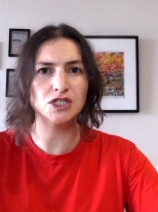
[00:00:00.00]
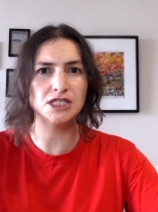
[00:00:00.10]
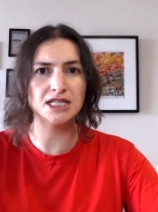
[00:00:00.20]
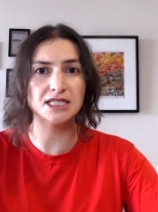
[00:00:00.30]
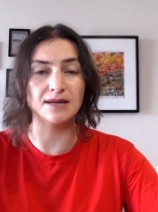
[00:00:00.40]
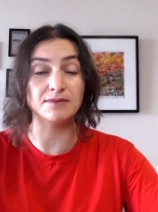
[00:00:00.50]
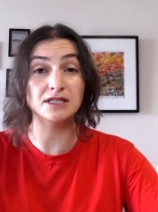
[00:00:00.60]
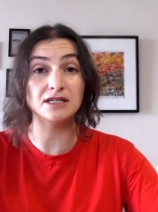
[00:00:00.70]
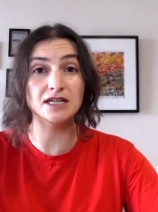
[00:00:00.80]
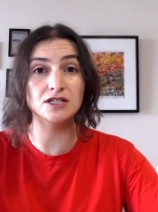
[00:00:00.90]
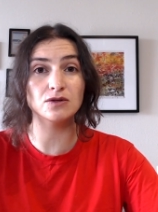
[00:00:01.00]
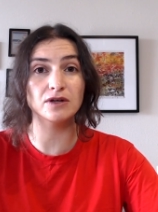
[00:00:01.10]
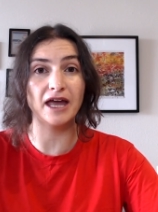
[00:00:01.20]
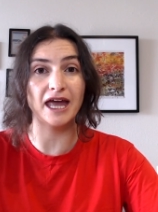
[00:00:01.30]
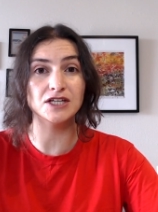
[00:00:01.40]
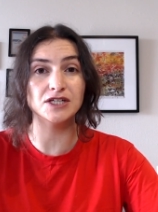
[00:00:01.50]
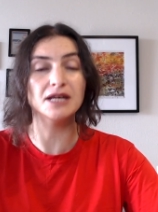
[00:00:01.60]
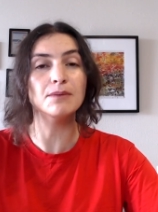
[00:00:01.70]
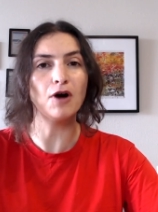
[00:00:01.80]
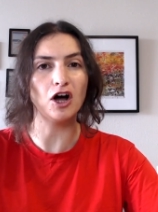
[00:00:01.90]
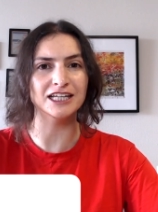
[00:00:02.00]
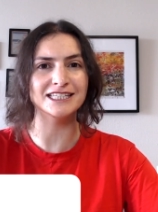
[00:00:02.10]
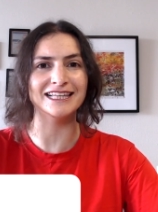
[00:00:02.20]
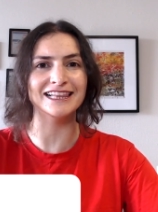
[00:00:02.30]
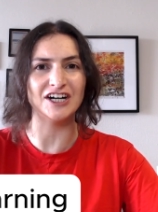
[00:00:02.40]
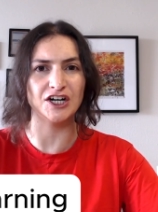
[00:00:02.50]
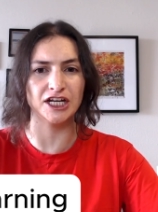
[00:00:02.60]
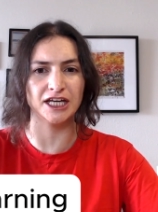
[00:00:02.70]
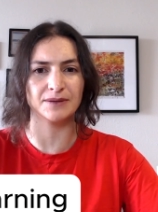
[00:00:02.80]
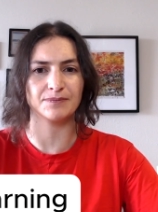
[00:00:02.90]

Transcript: systems need to engage in policy learning.